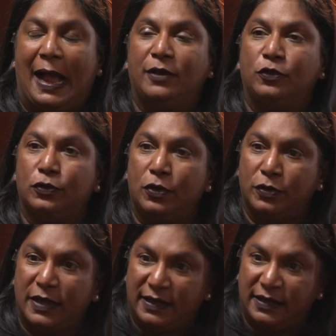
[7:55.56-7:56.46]
I do
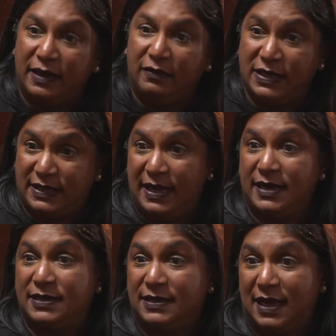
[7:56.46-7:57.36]
know that the
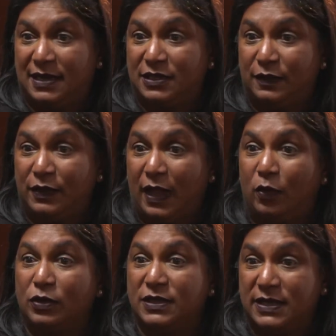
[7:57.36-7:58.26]
investigators asked if they
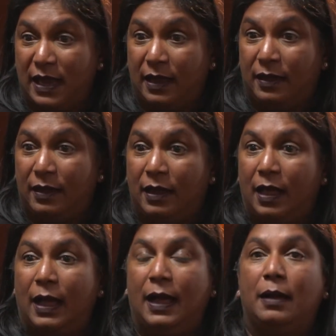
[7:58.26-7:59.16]
could see
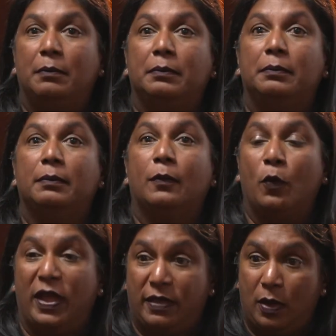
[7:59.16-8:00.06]

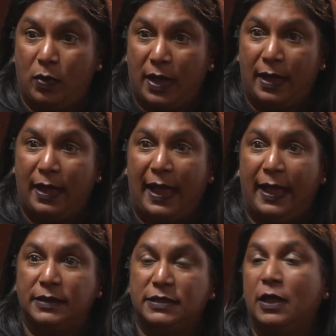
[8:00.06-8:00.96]
where they were,
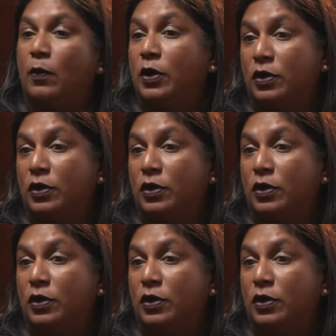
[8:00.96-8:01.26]
and they were